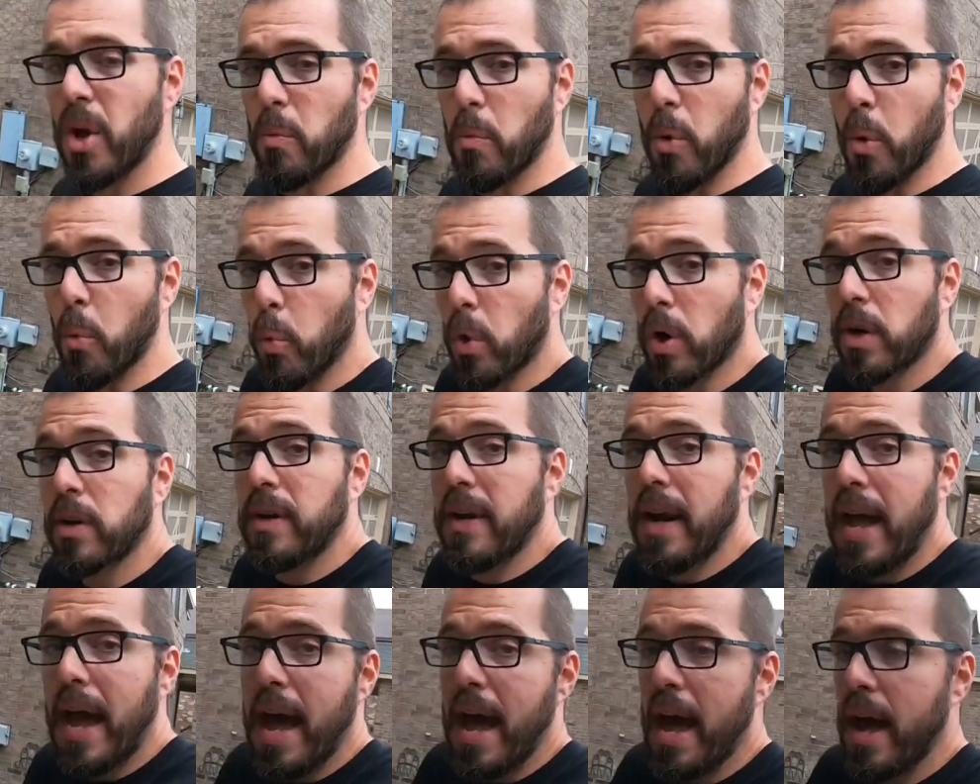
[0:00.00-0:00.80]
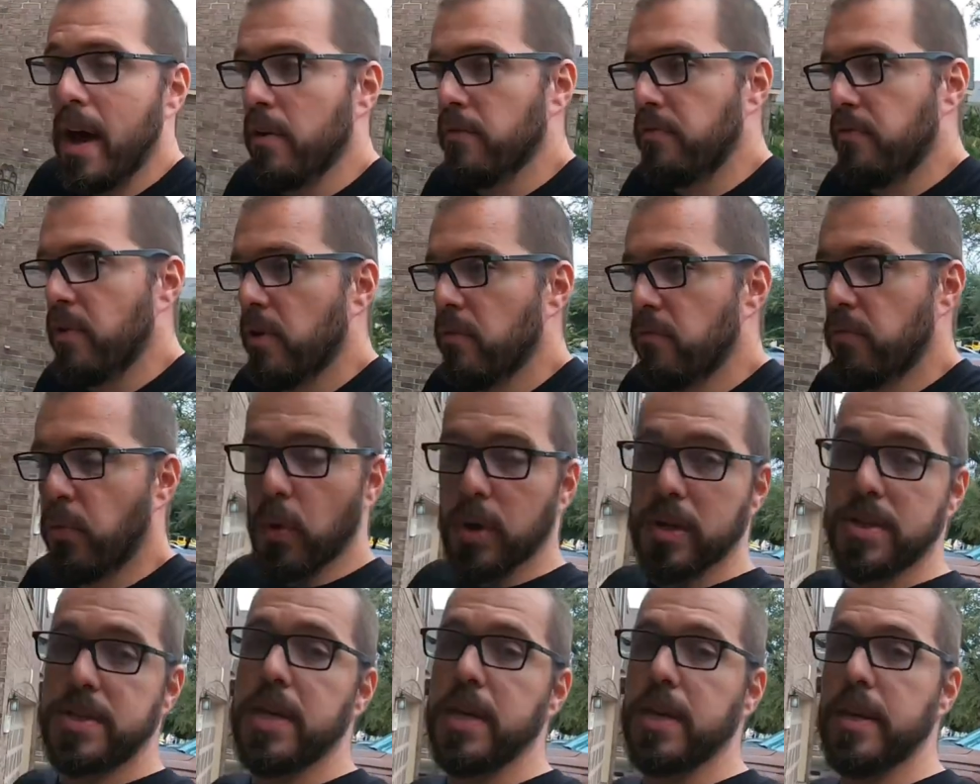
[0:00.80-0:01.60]
Well, we're gonna have
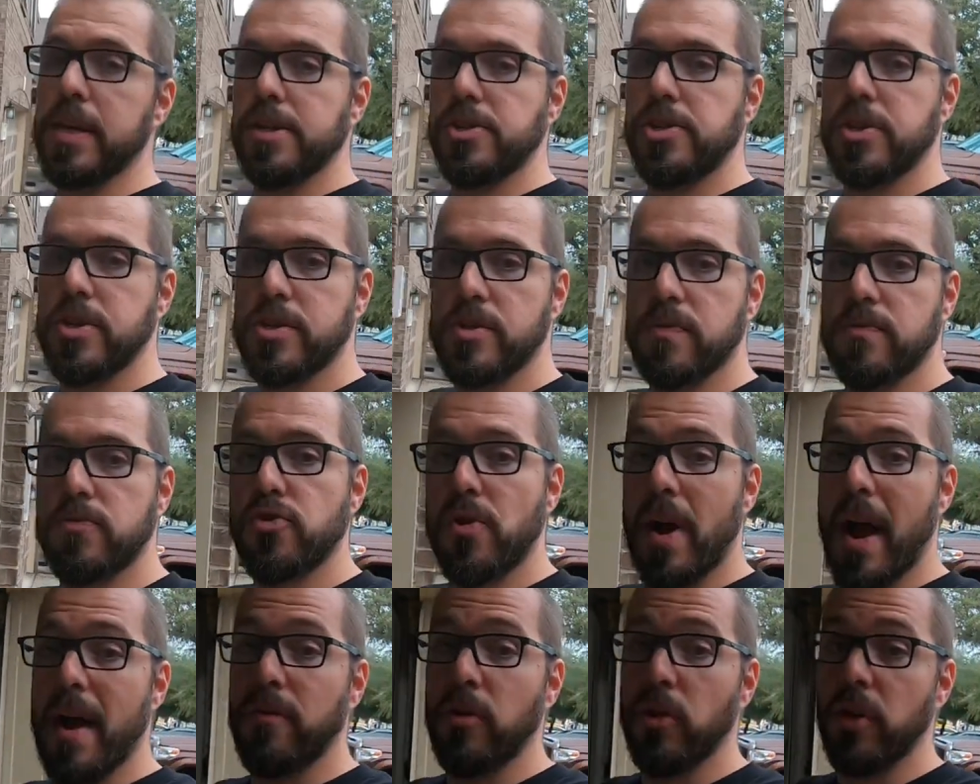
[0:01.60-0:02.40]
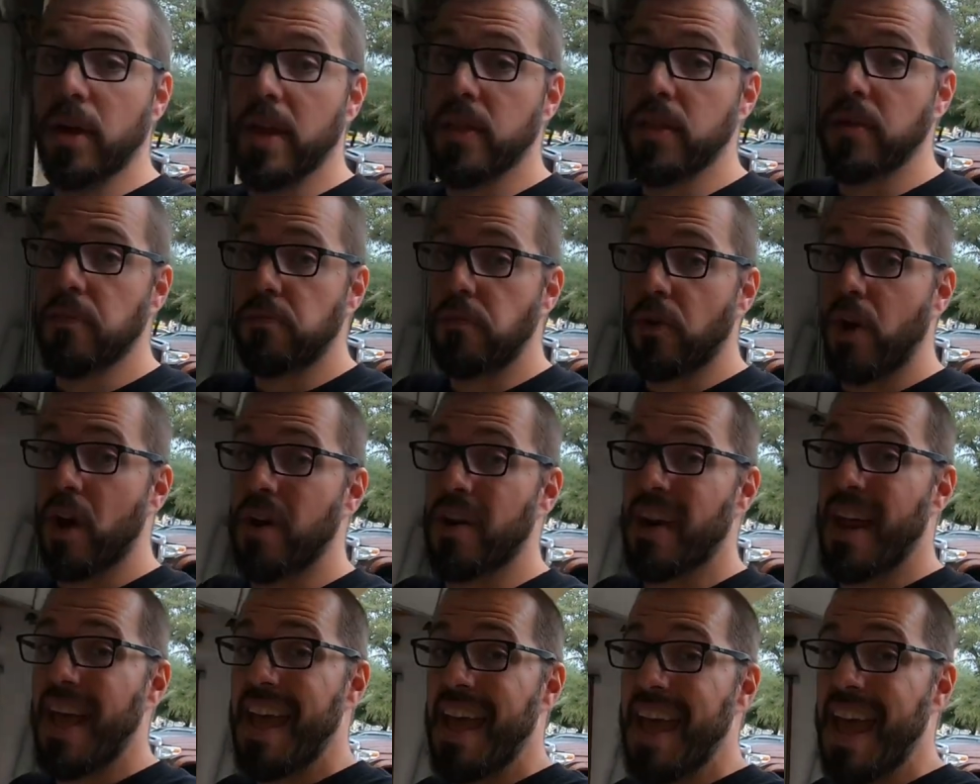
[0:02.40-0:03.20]
14 inches of travel in the
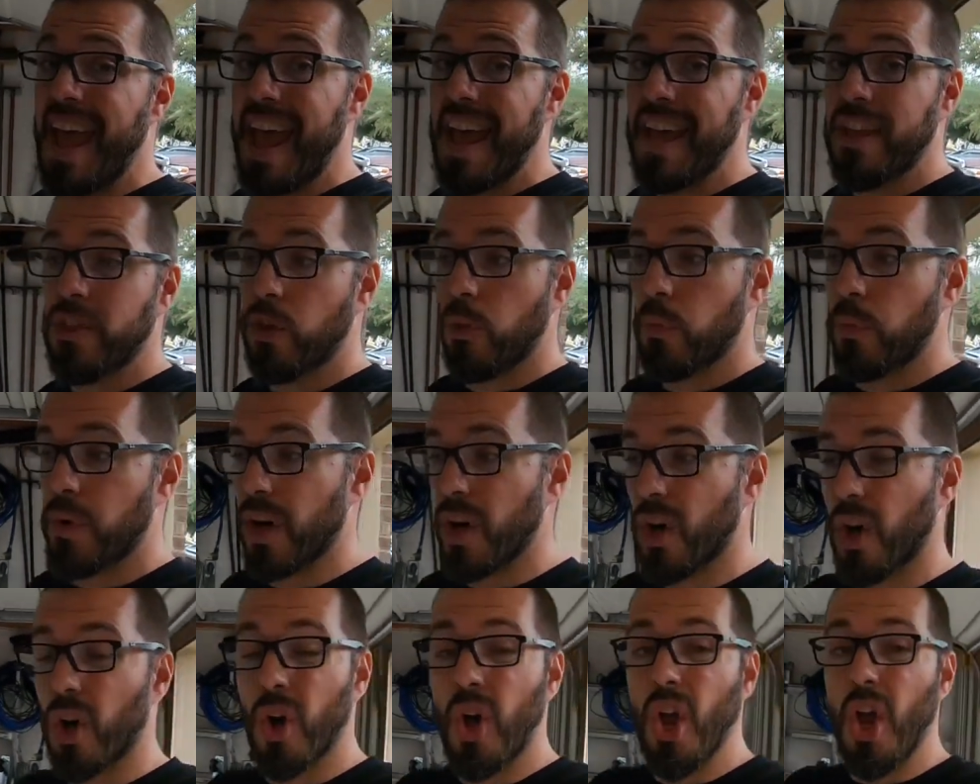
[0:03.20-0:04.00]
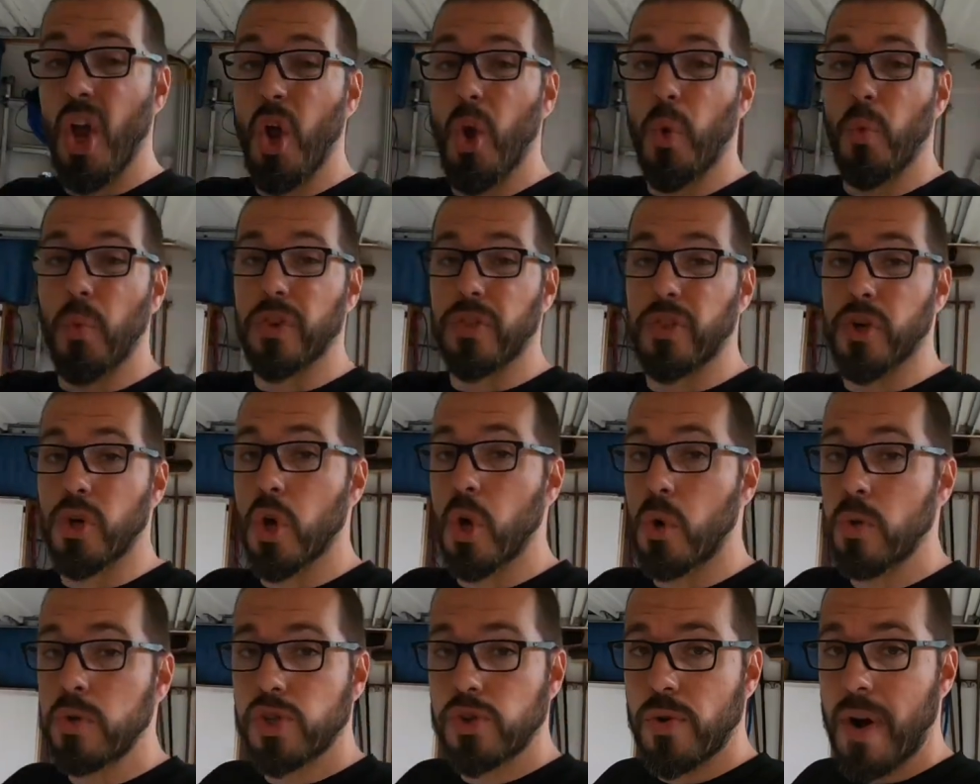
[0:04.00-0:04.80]
front and the rear with
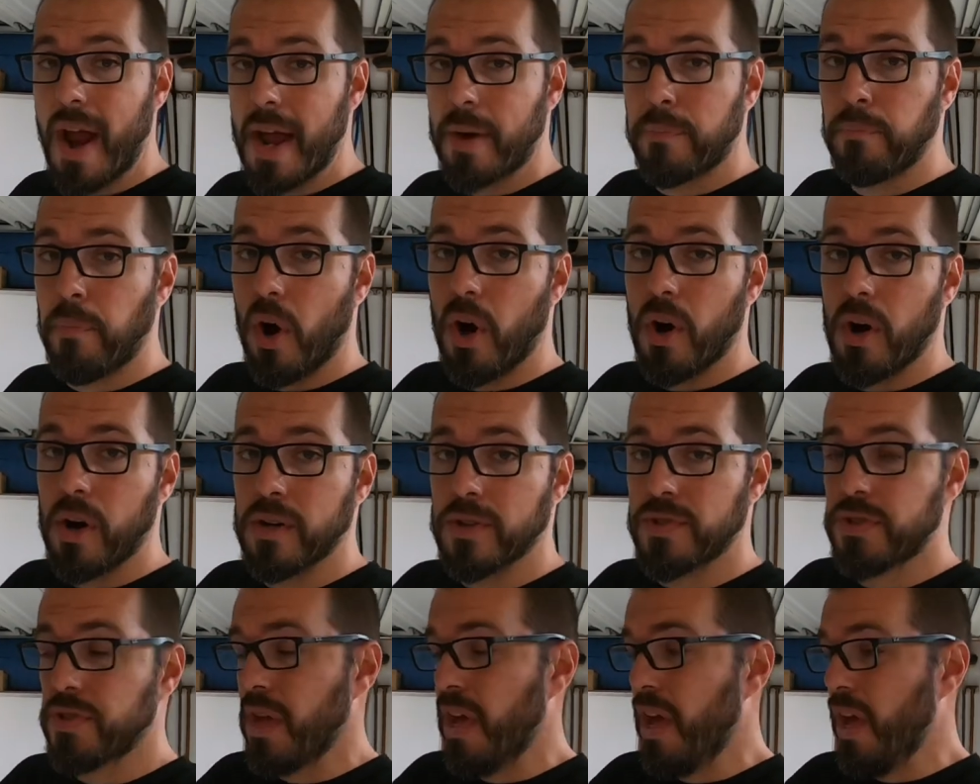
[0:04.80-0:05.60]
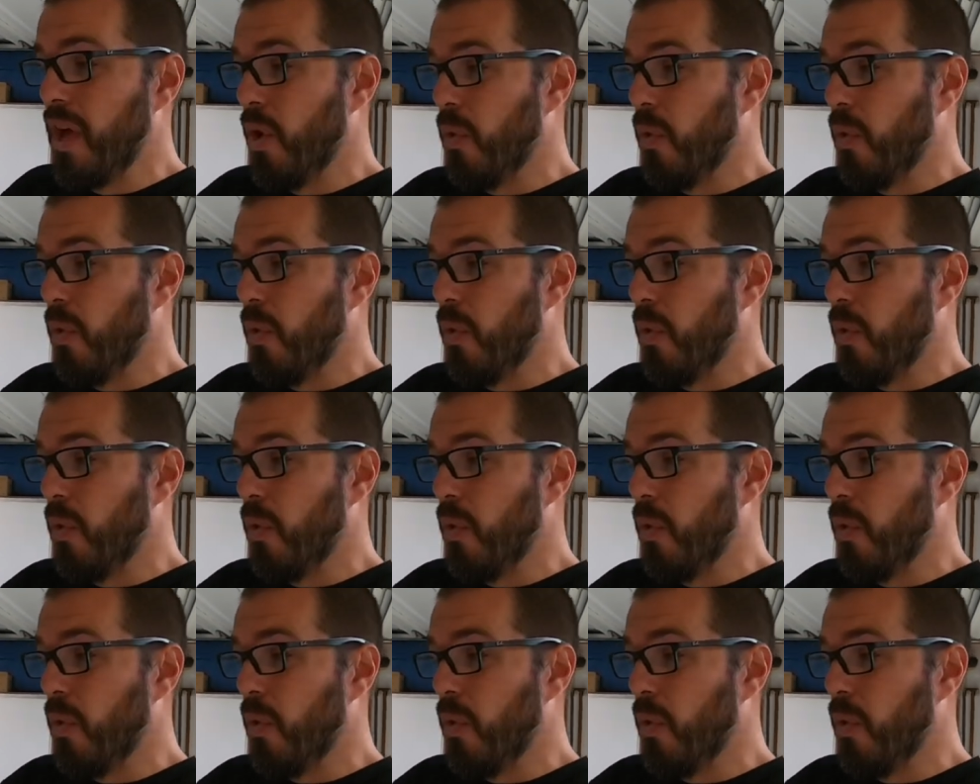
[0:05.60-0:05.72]
no track bars,